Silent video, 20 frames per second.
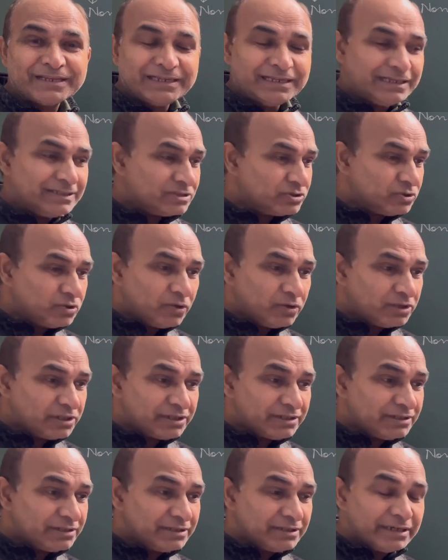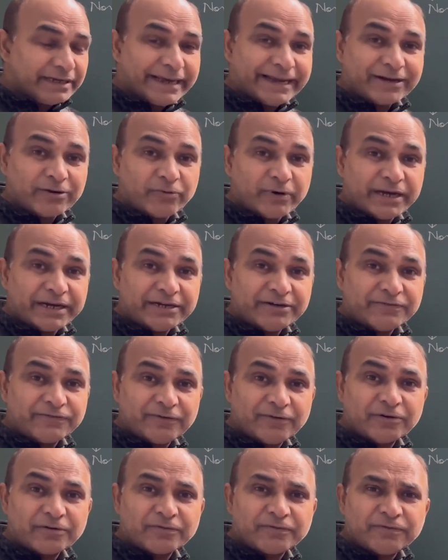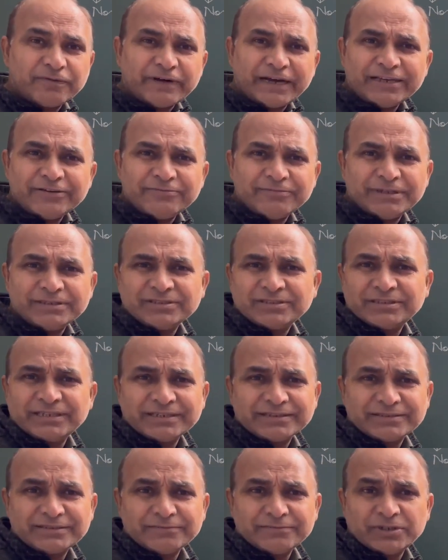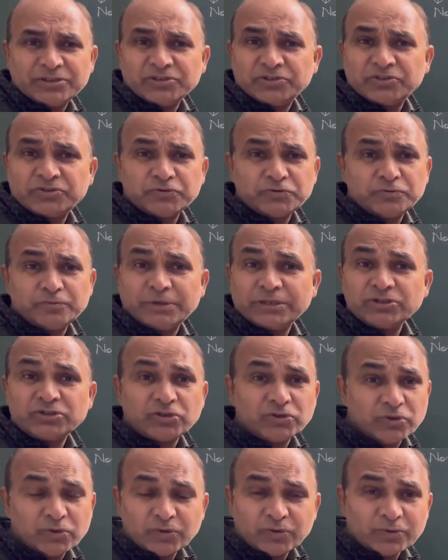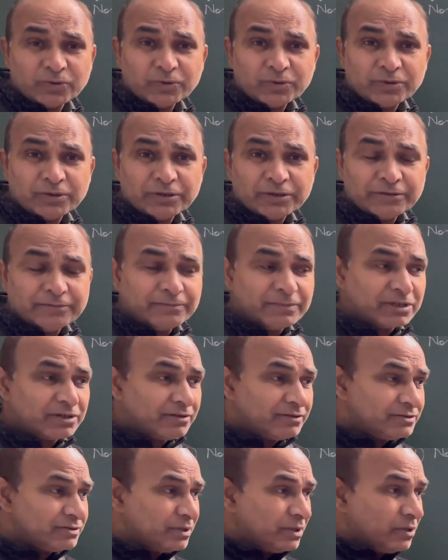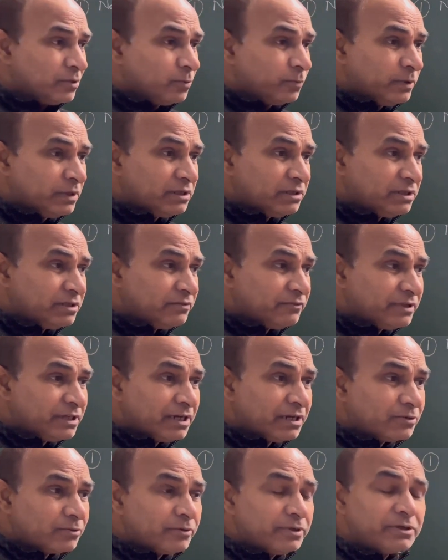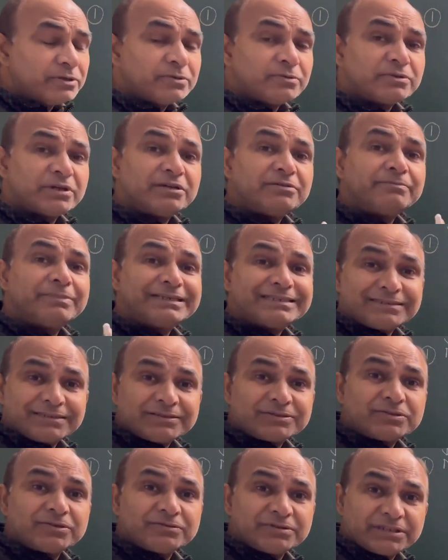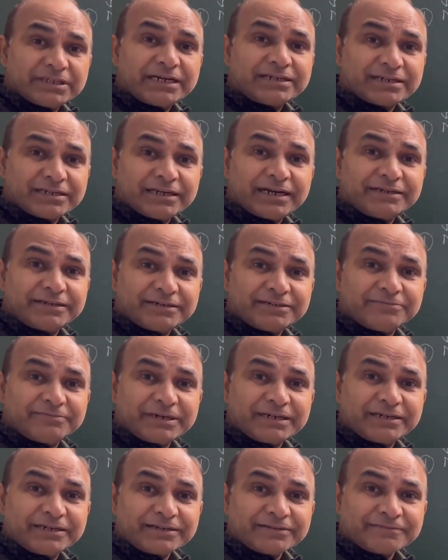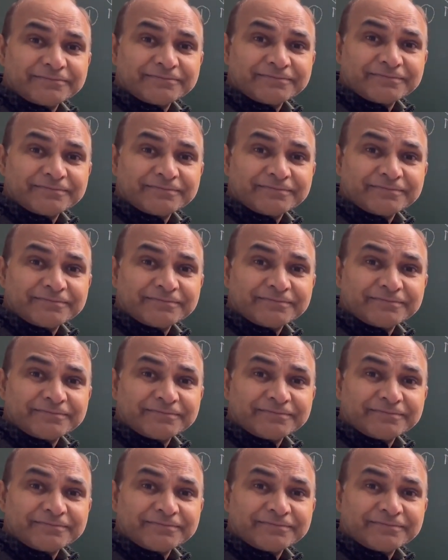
is not acquired for 5 months, 6 months, 2 months, no, because we are going to run business on that land and building